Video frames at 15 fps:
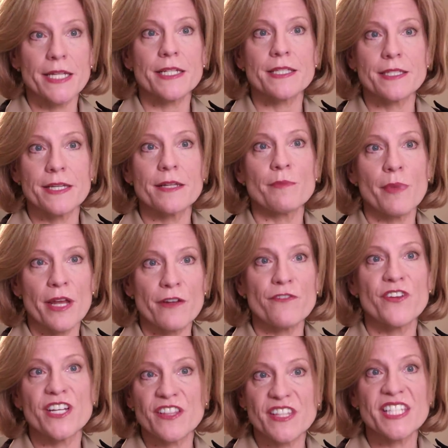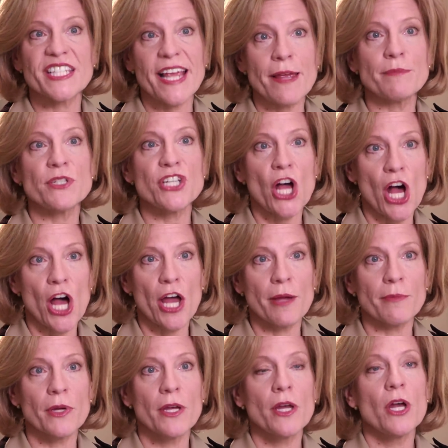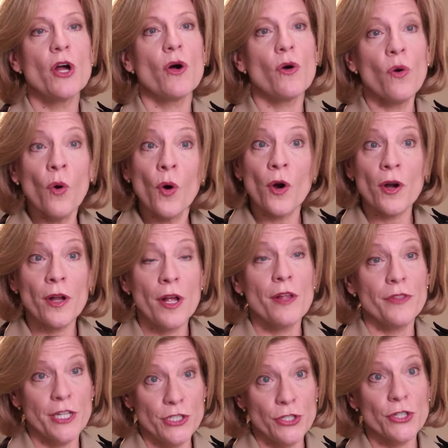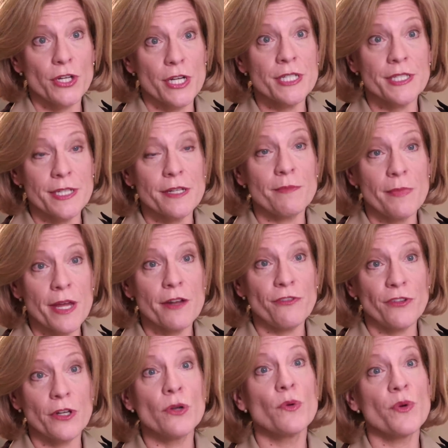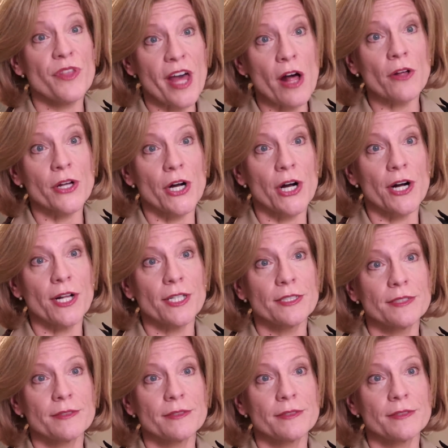acetaminophen at the same time, or they took acetaminophen with alcohol.